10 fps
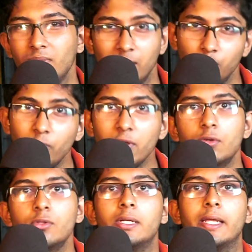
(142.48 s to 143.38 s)
moving on
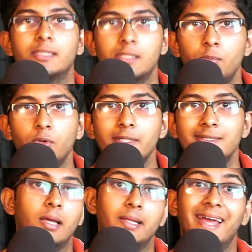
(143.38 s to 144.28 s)
to the next components,
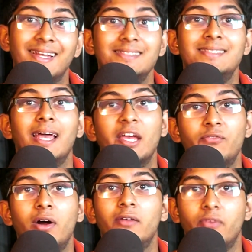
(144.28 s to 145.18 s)
and that is the
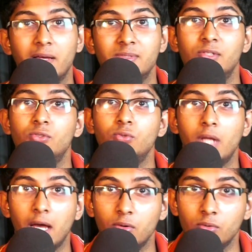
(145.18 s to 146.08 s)
FR502
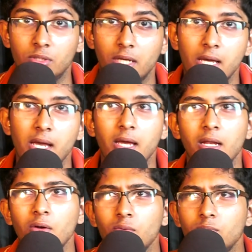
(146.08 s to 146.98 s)
diode.
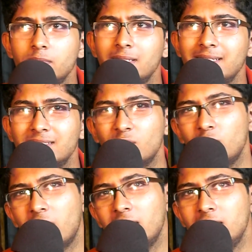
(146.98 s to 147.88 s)
Now let's
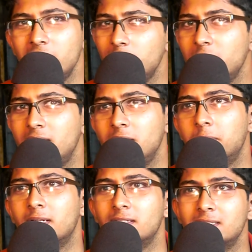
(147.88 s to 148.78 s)
go a little bit deep
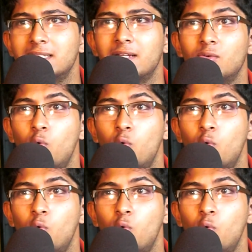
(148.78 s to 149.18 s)
and understand